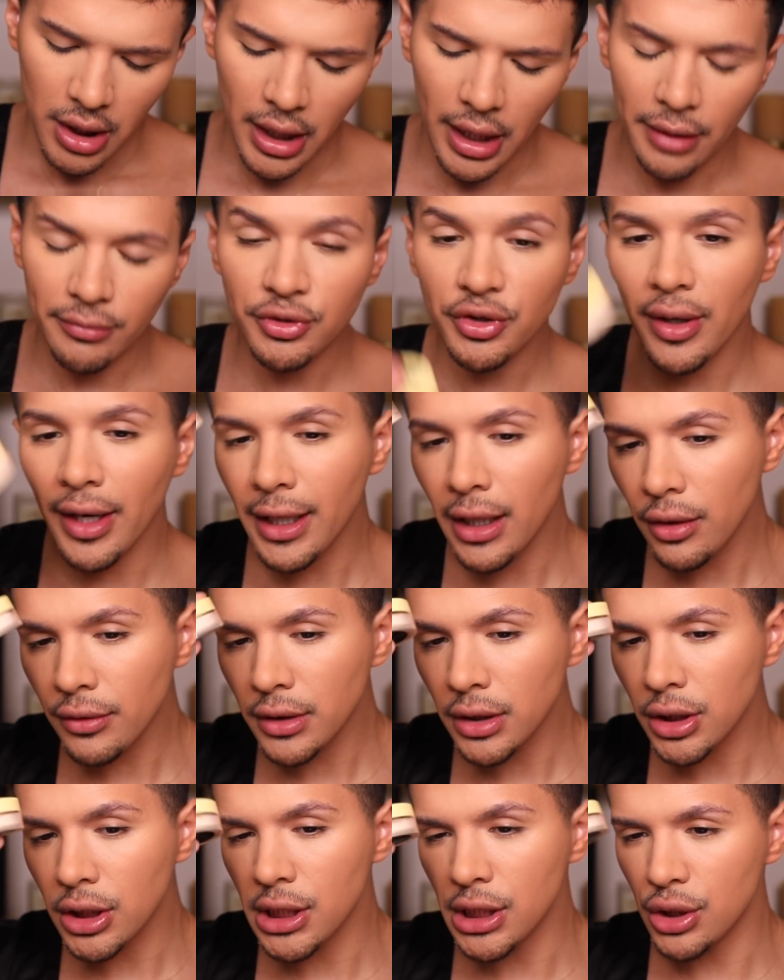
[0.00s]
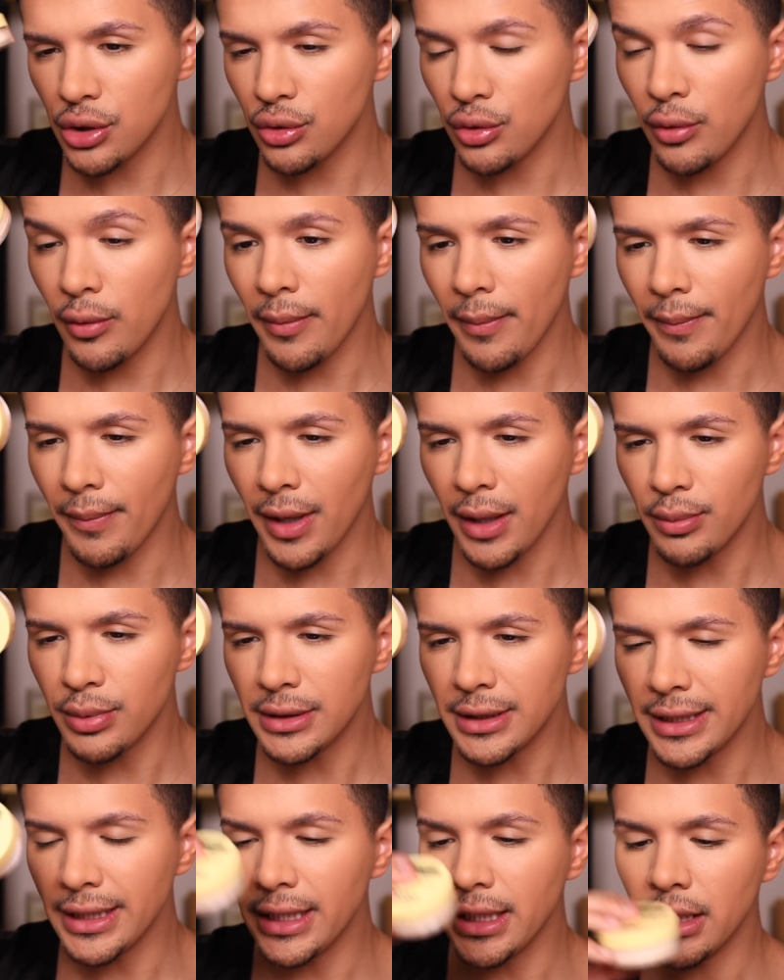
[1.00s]
I'm trying out the new
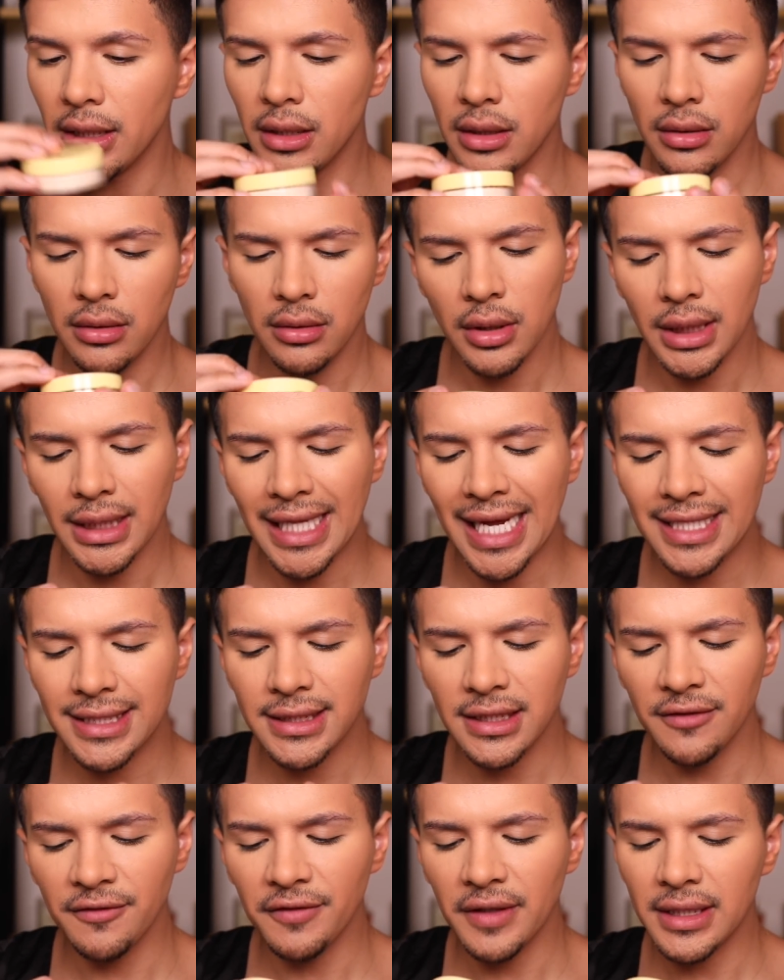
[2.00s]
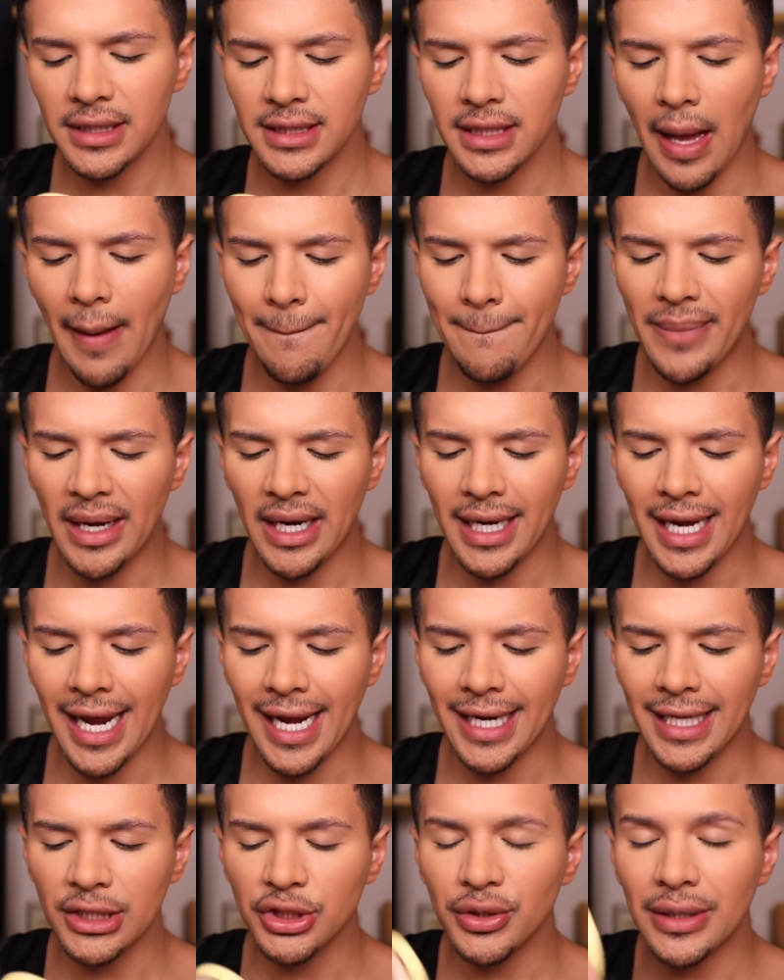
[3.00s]
Maybelline Lasting Fix
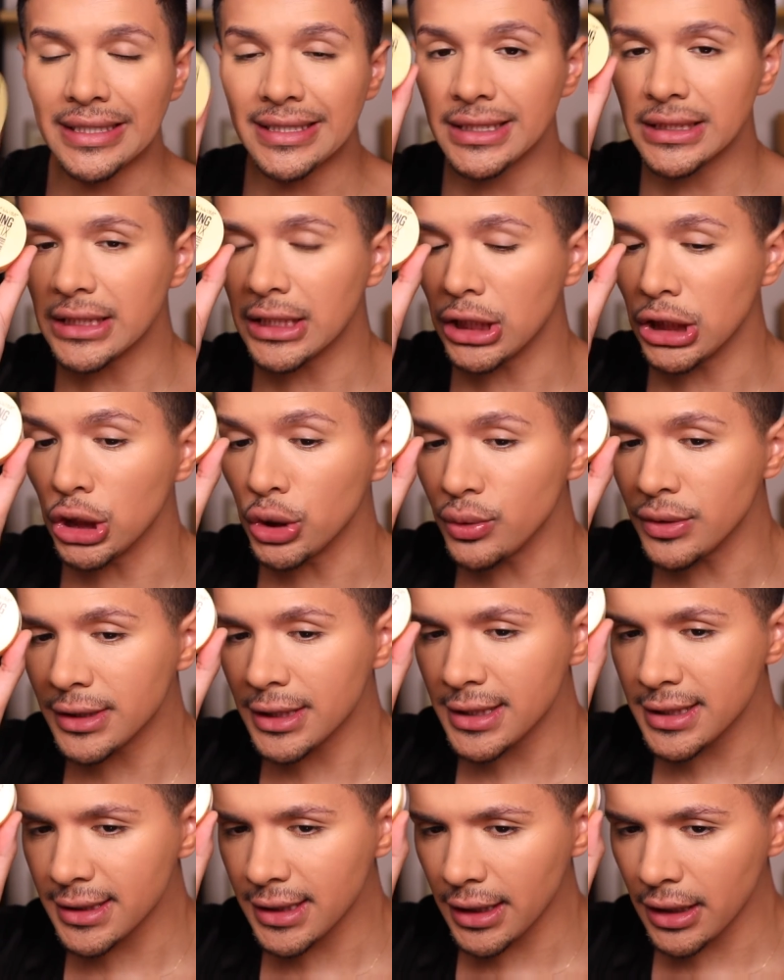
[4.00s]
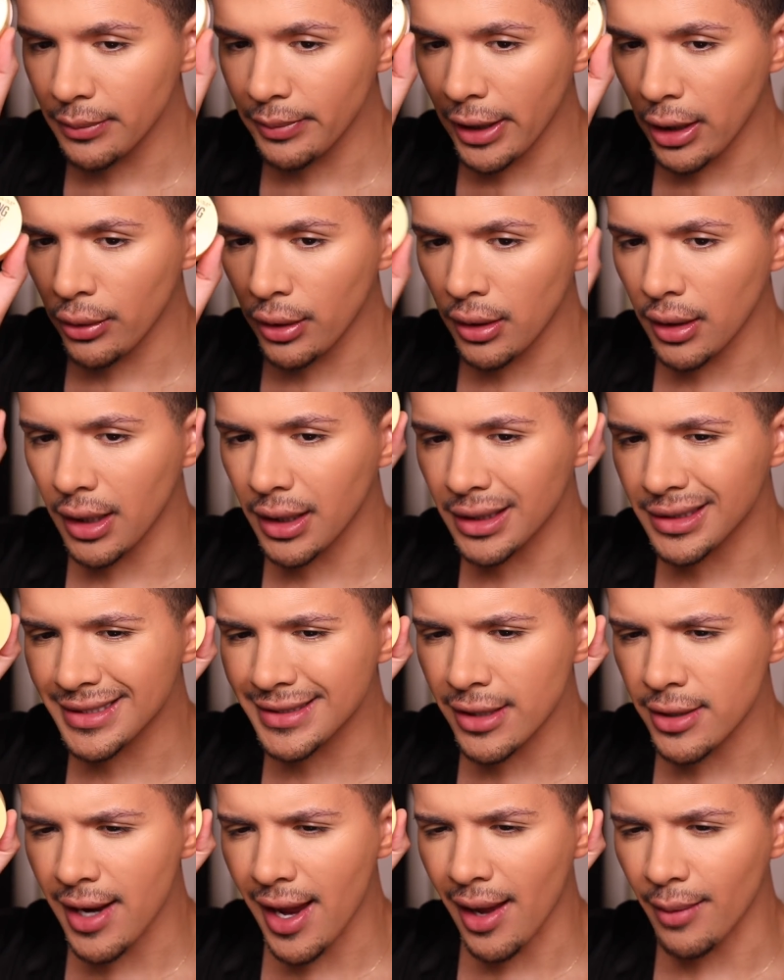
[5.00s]
Banana Translucent Setting Powder. I got
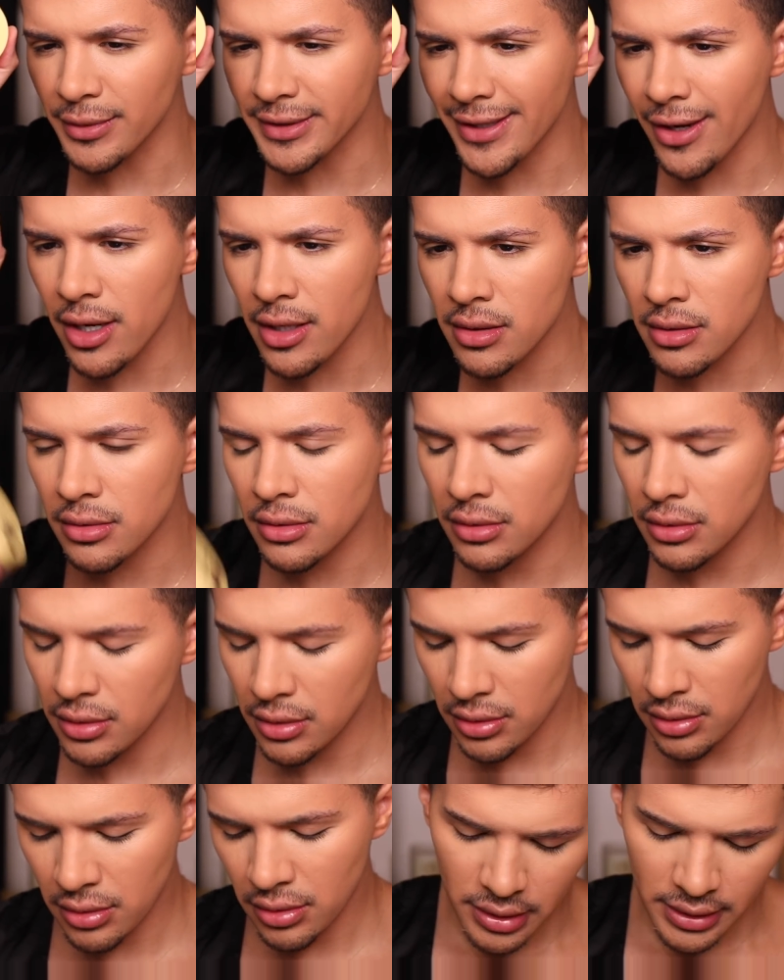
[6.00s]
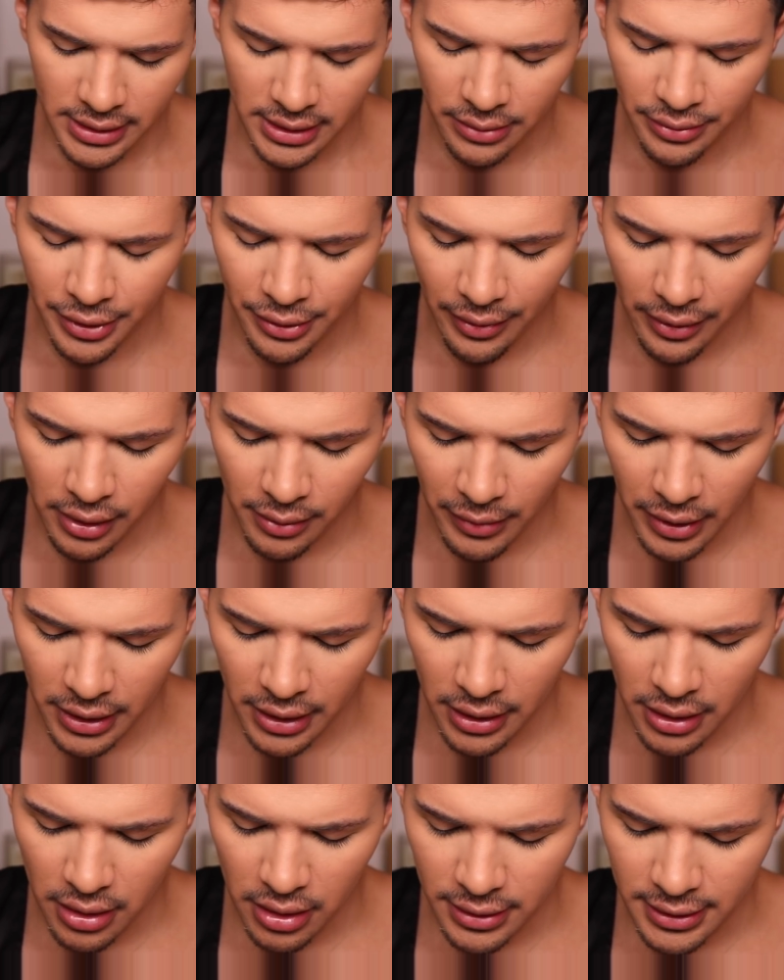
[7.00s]
this on Amazon. Somebody
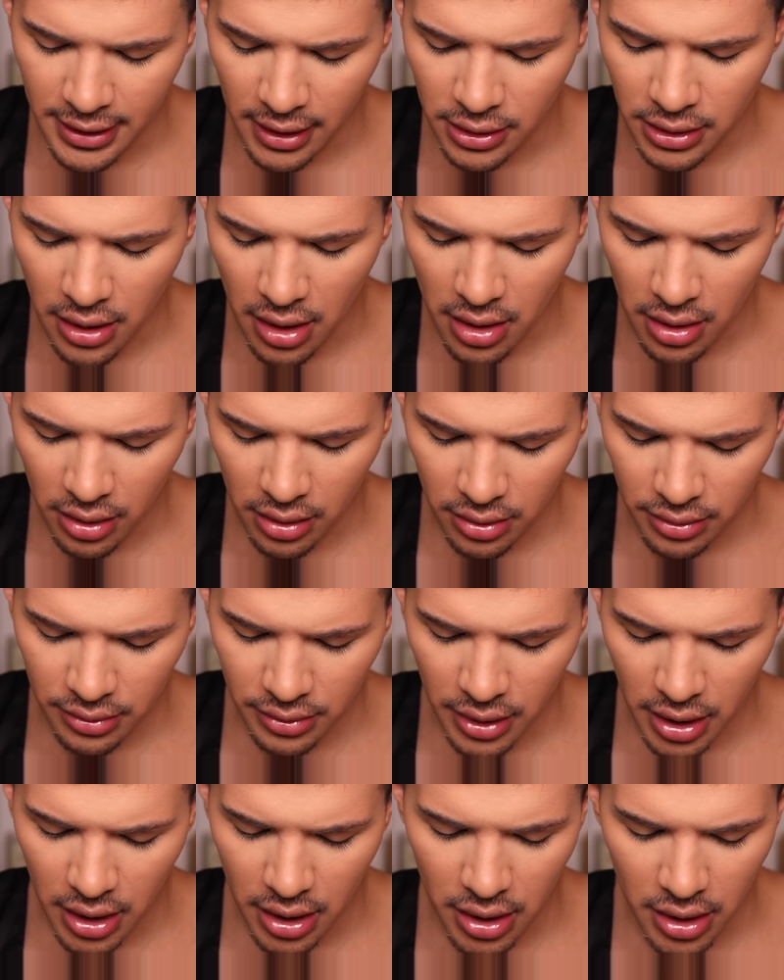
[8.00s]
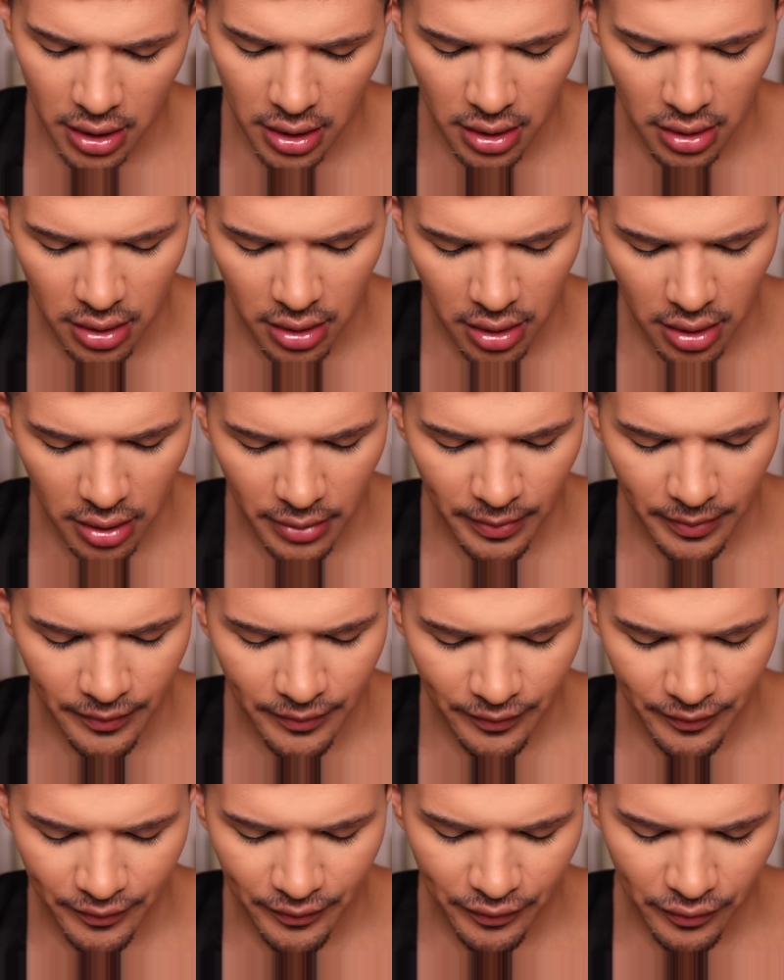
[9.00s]
recommended it on TikTok and
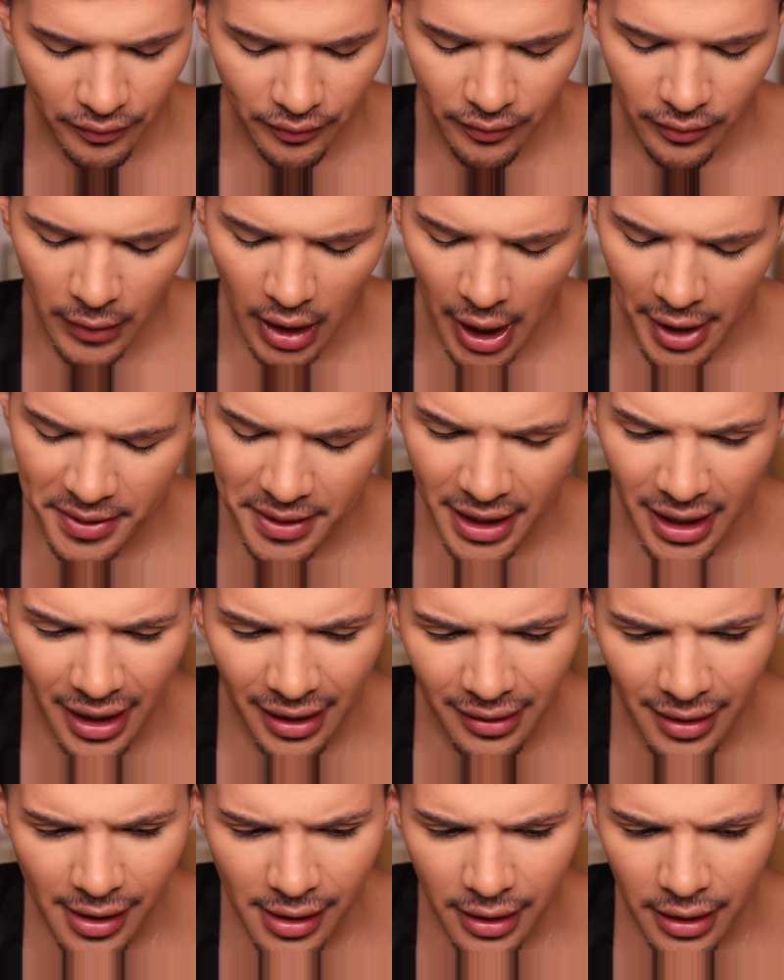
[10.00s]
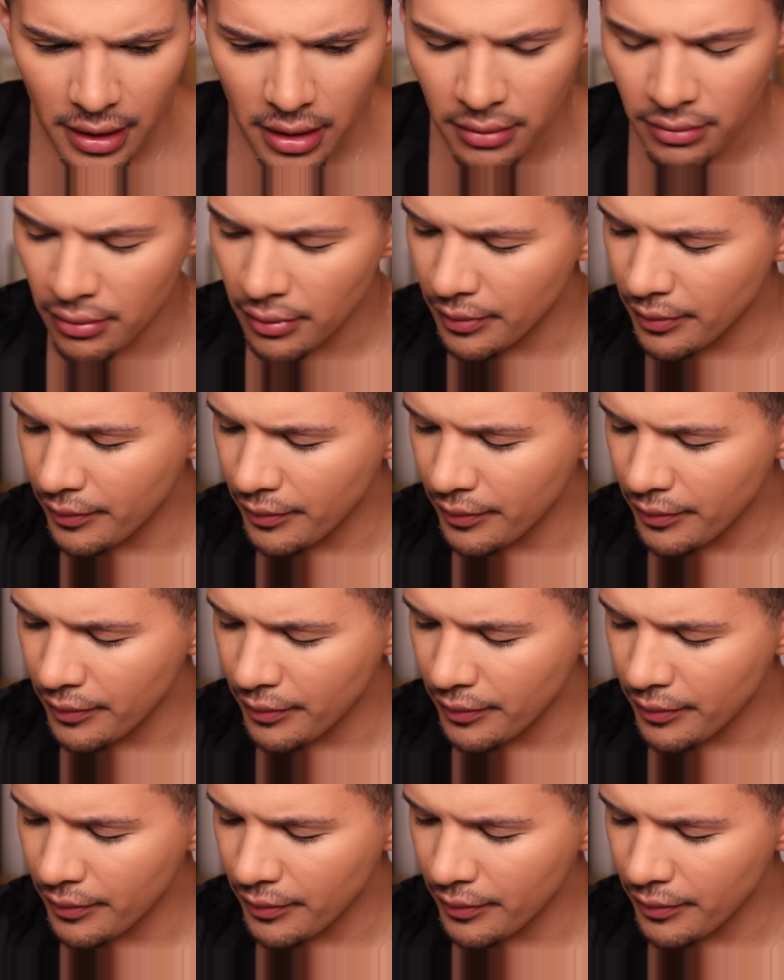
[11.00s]
I think I like it.